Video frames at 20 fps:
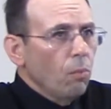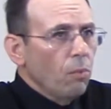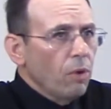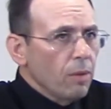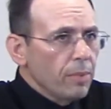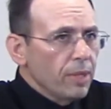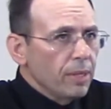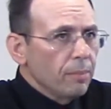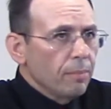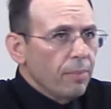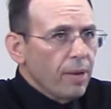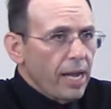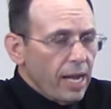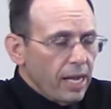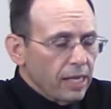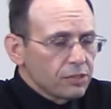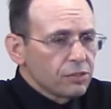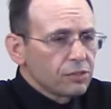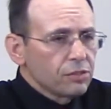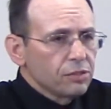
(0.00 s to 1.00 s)
women
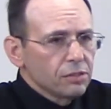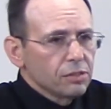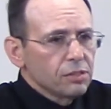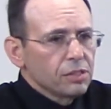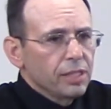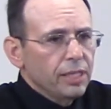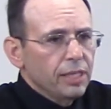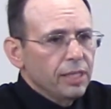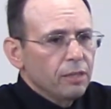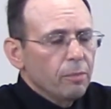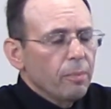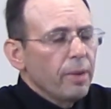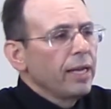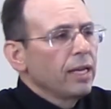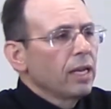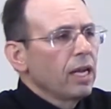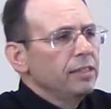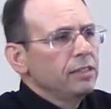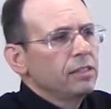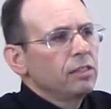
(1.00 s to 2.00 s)
pastors in the
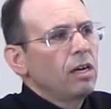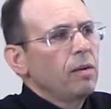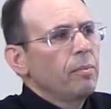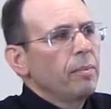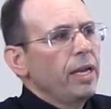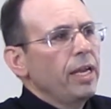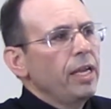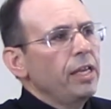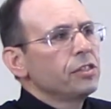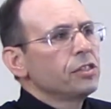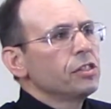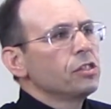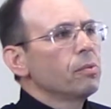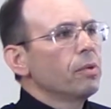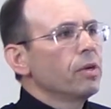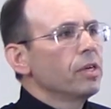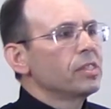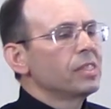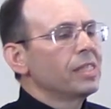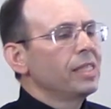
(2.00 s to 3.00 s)
mainline denominations,
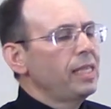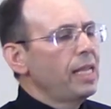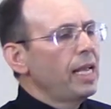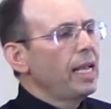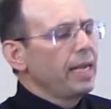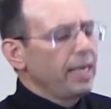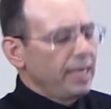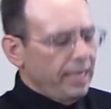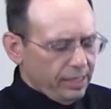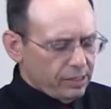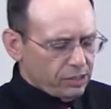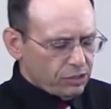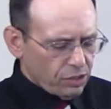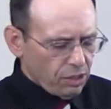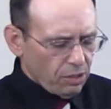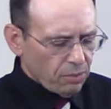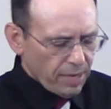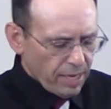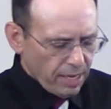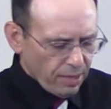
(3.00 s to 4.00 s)
whereas today it's
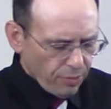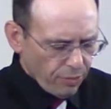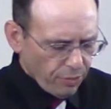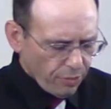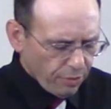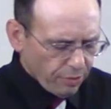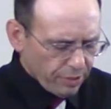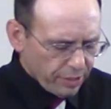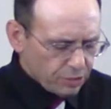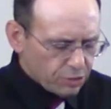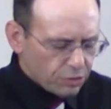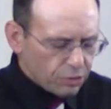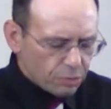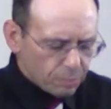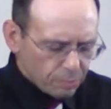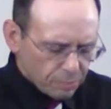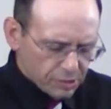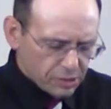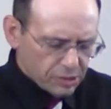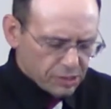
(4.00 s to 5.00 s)
around
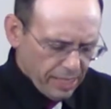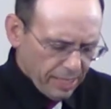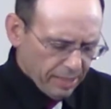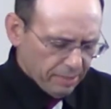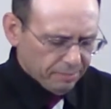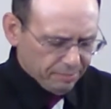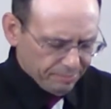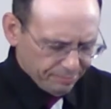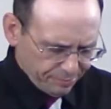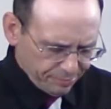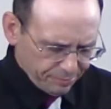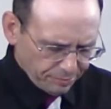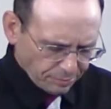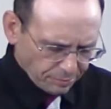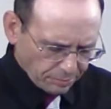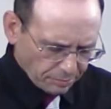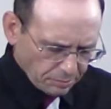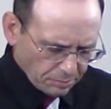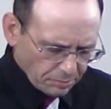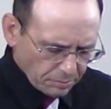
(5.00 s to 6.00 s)
32%,
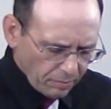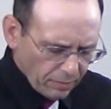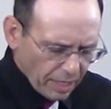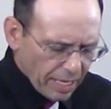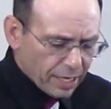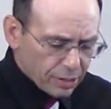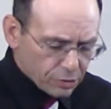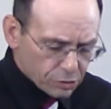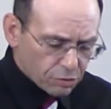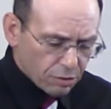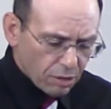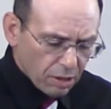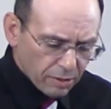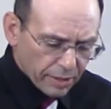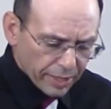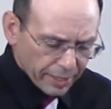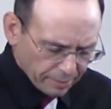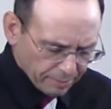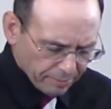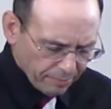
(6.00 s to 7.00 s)
and it's
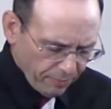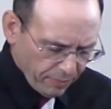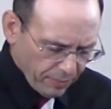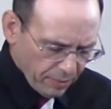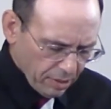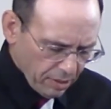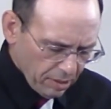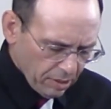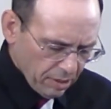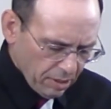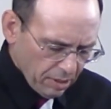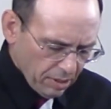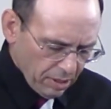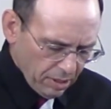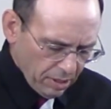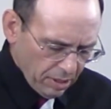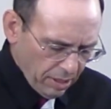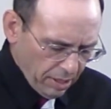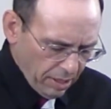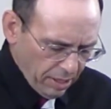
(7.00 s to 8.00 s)
growing.
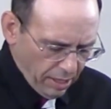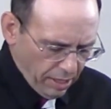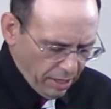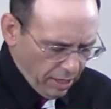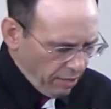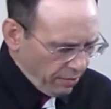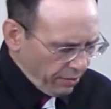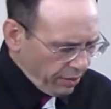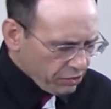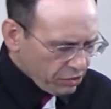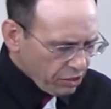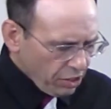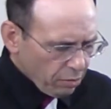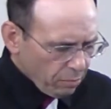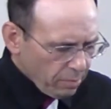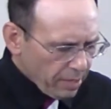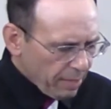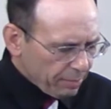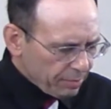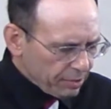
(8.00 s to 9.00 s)
Now, in the Southern
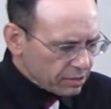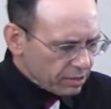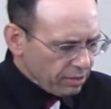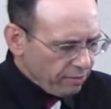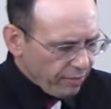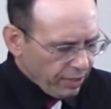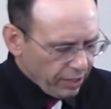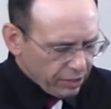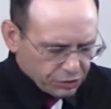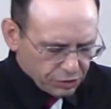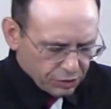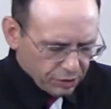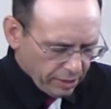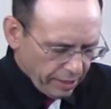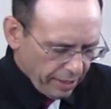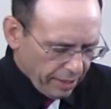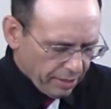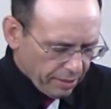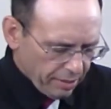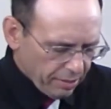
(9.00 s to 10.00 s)
Baptist Convention,
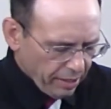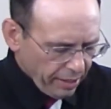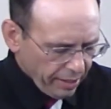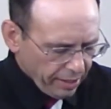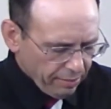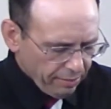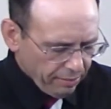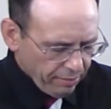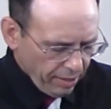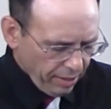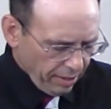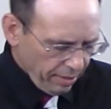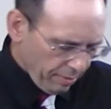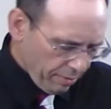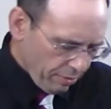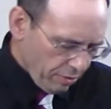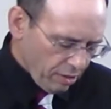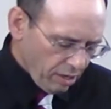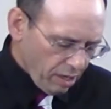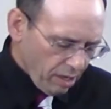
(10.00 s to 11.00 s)
a
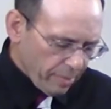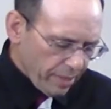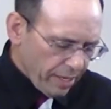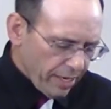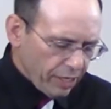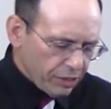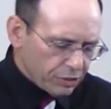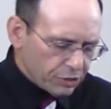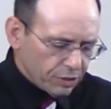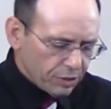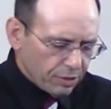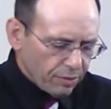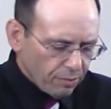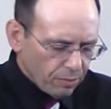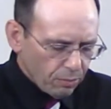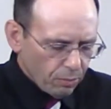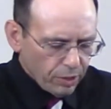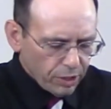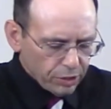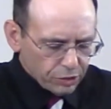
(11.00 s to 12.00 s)

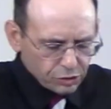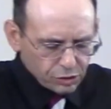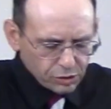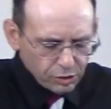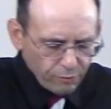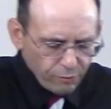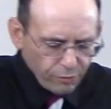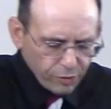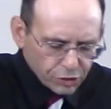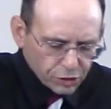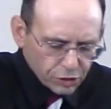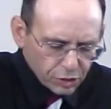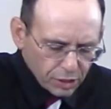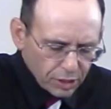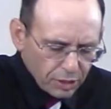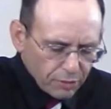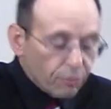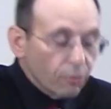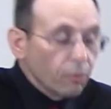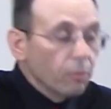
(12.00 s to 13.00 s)
denomination which
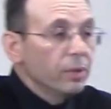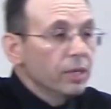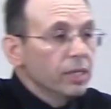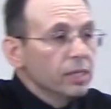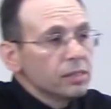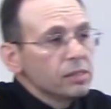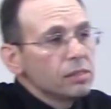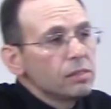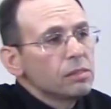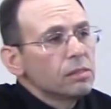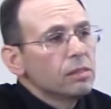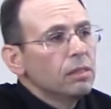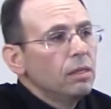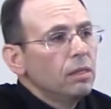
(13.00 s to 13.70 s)
officially forbids